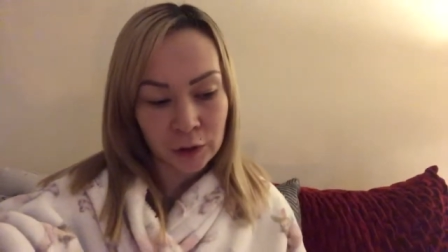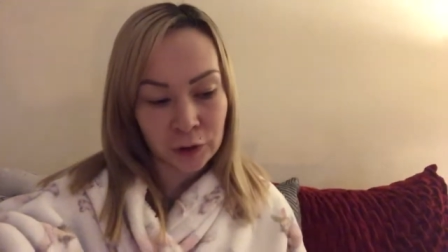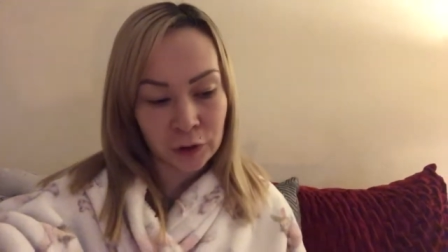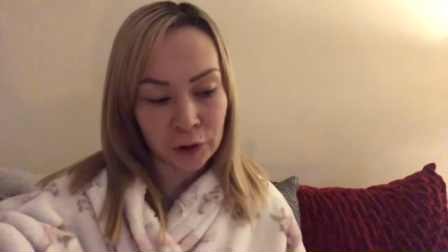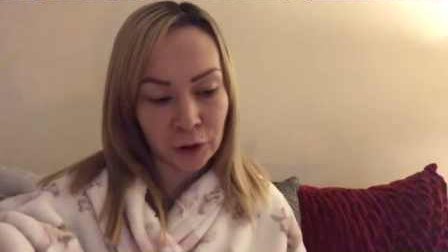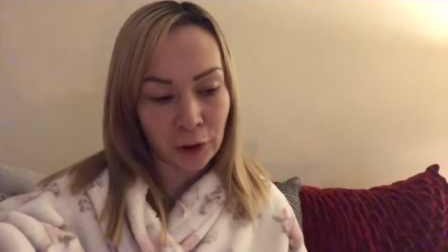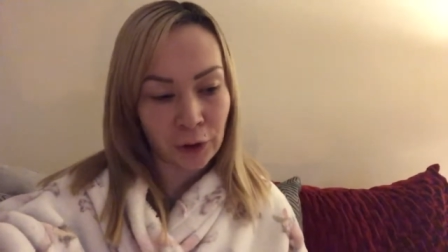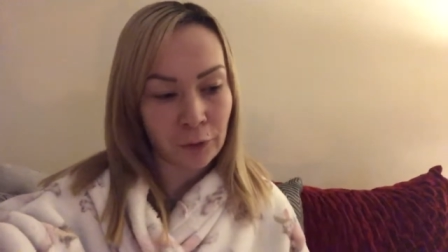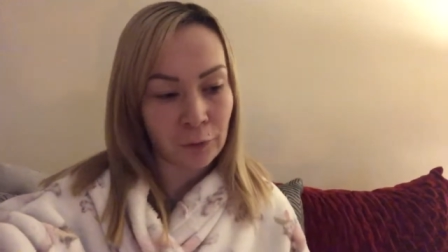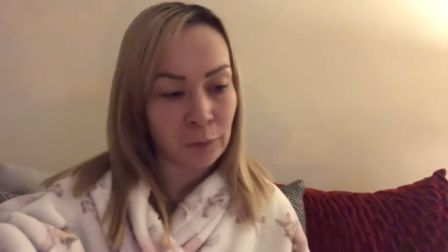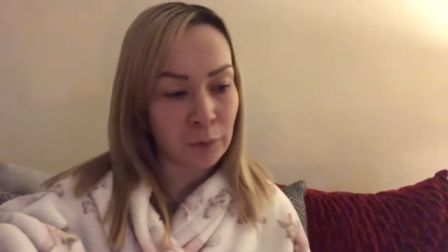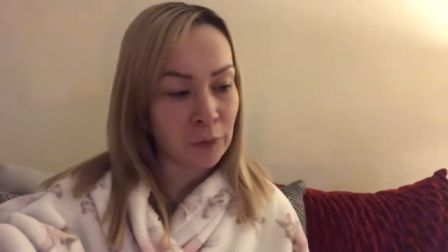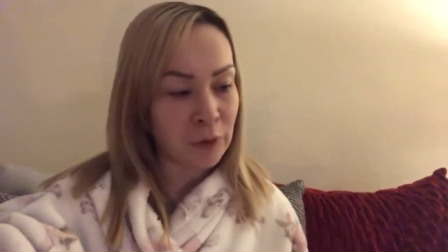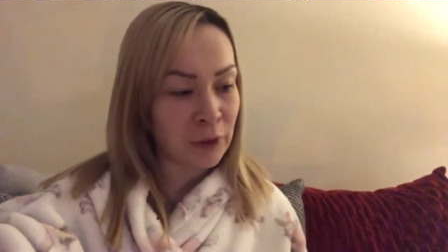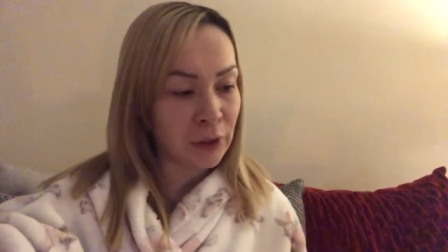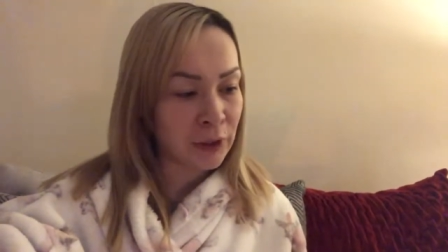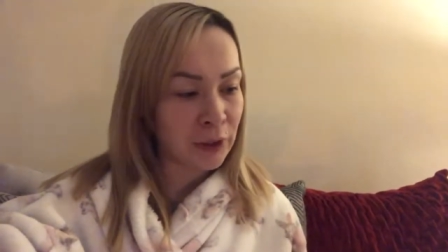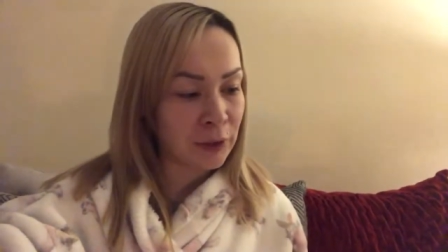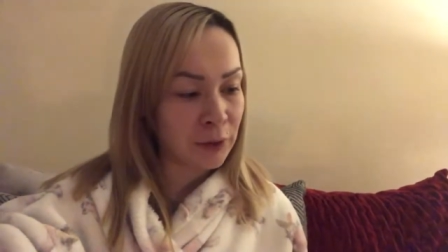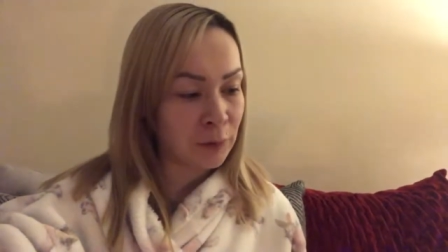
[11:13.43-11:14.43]
show
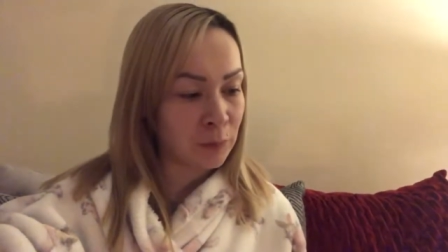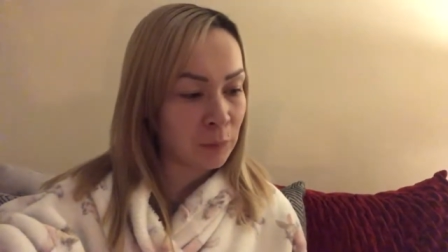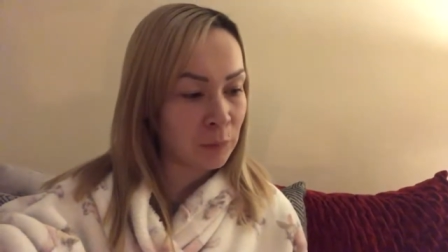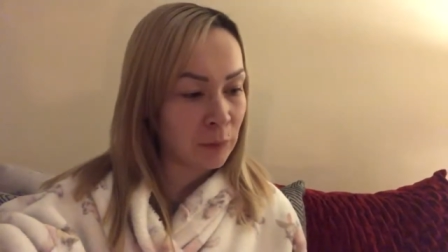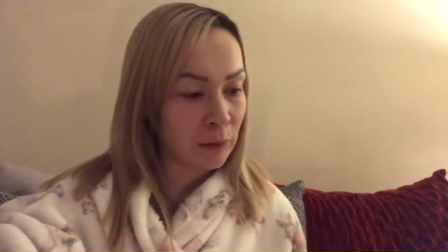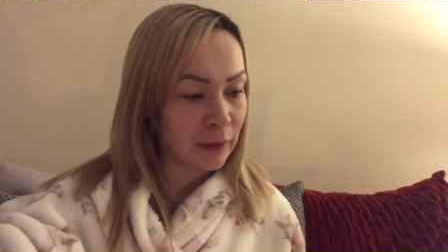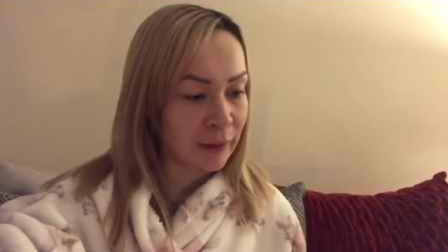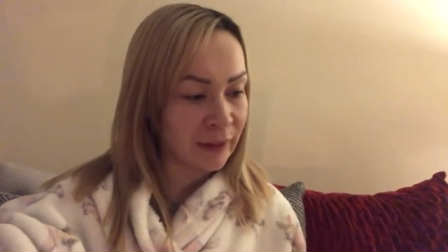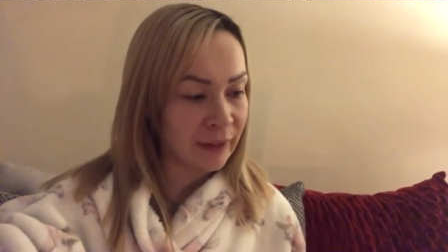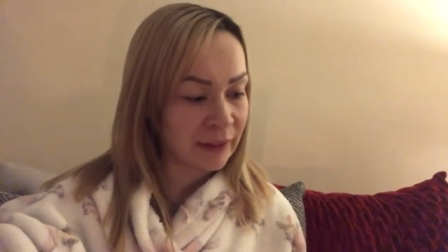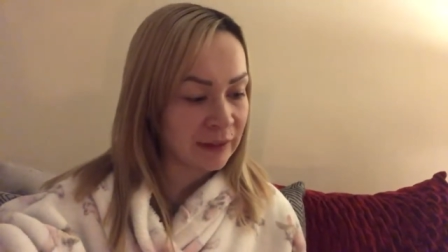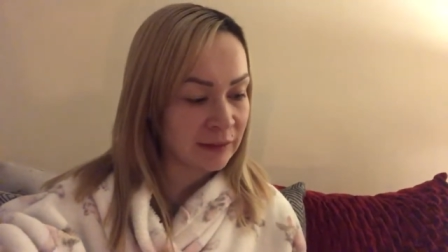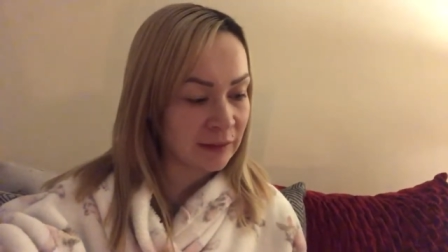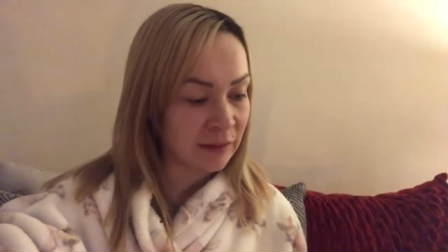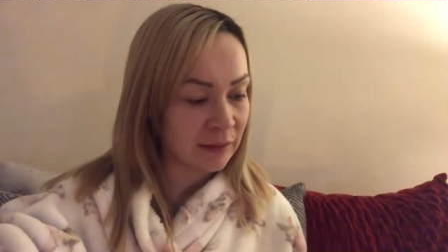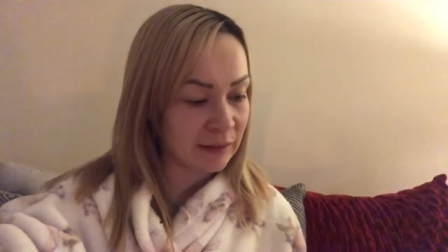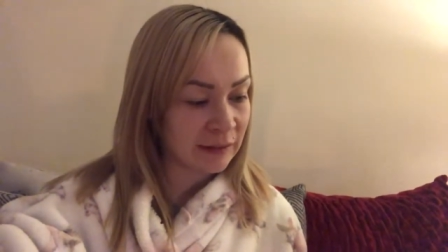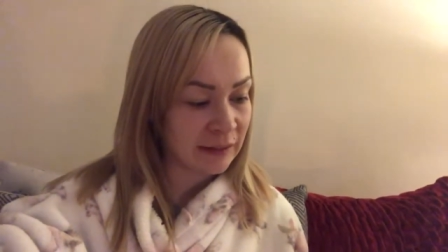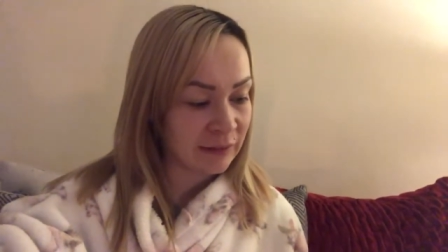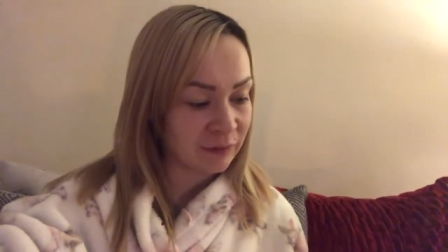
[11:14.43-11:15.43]
you this
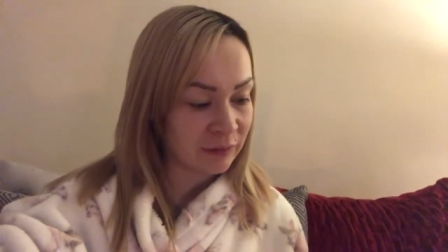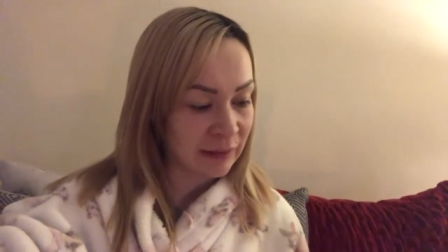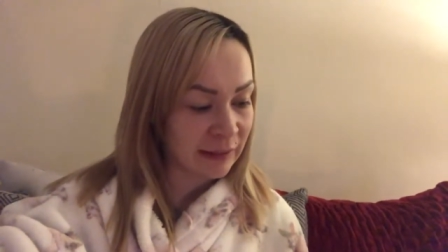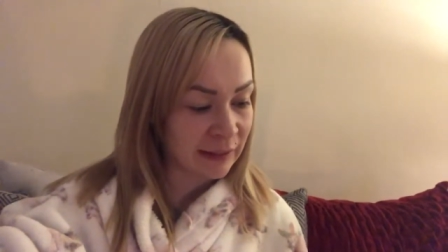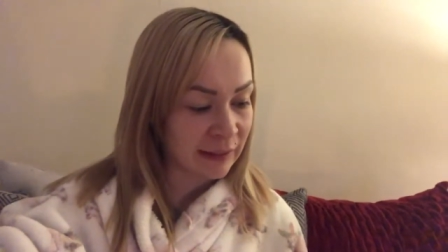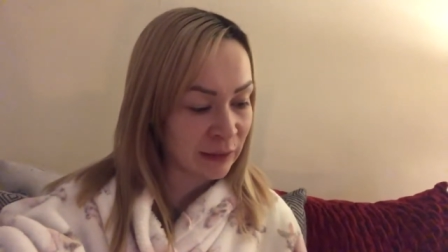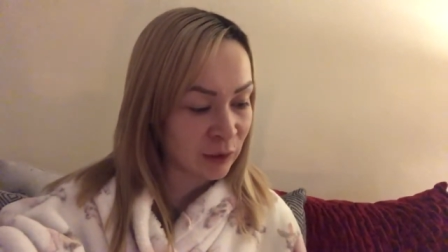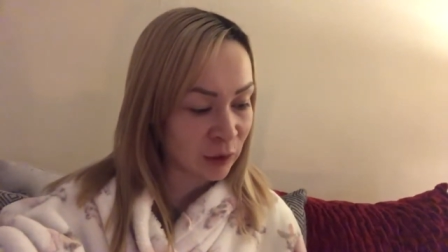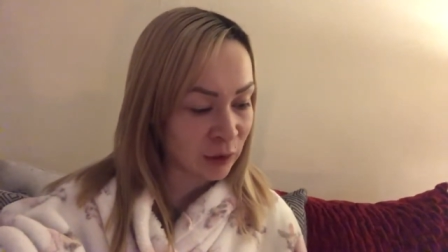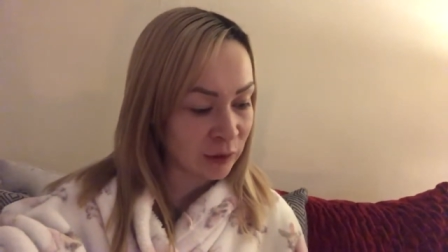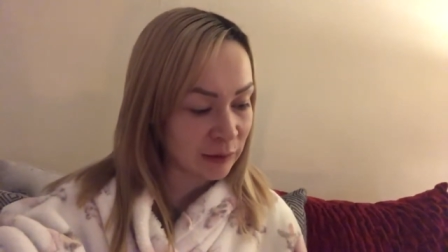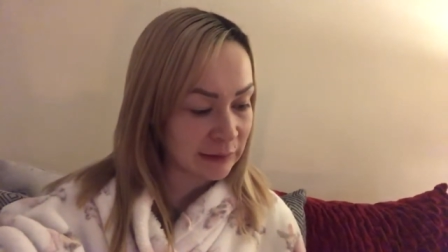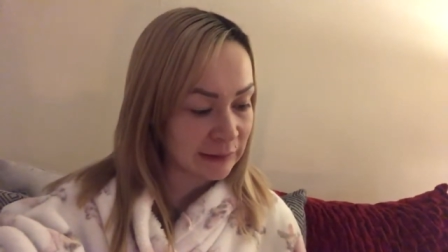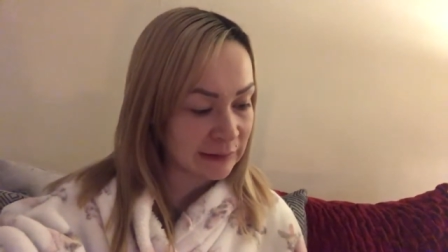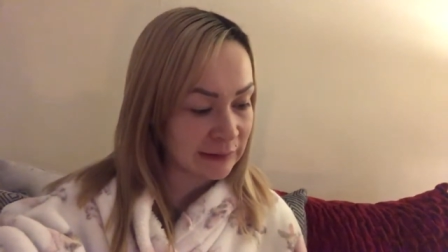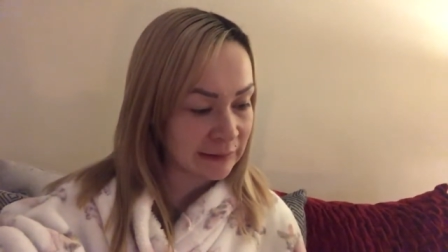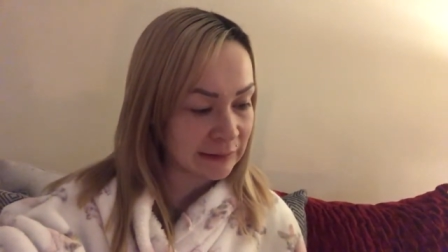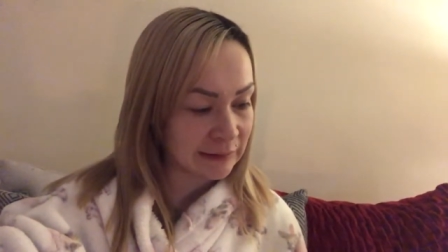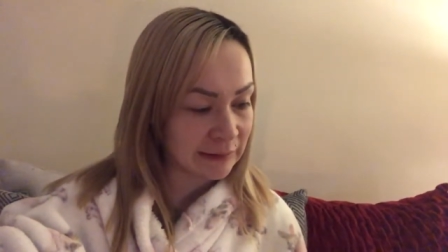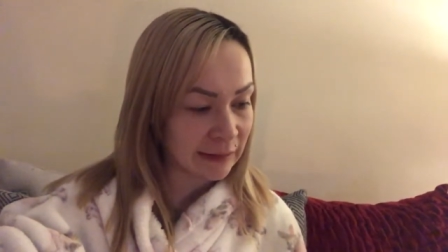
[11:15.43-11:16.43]
leaflet I got
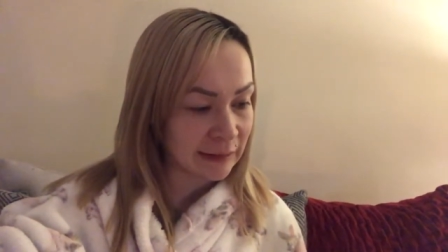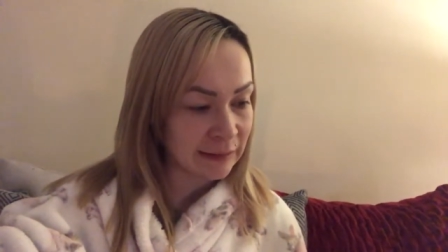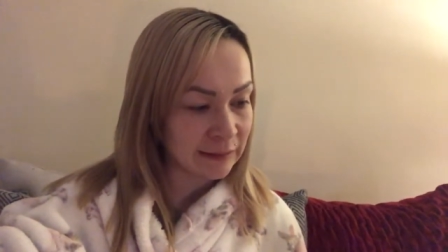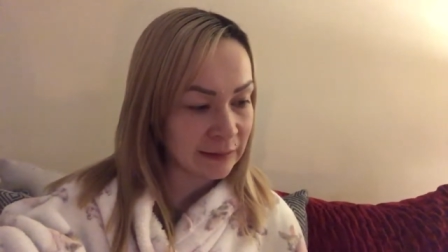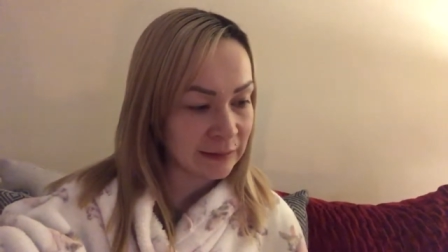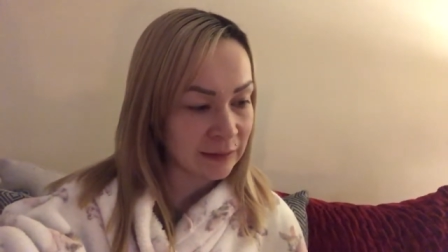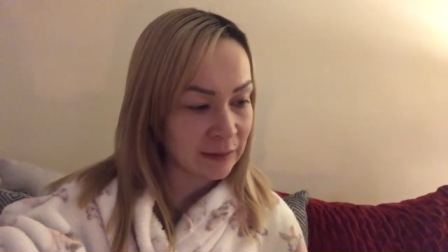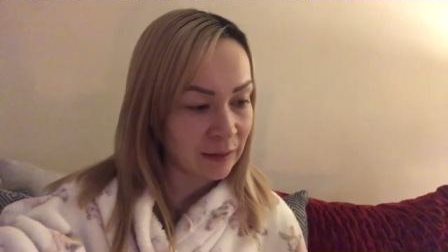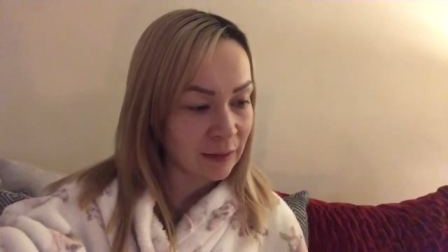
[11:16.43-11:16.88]
instead.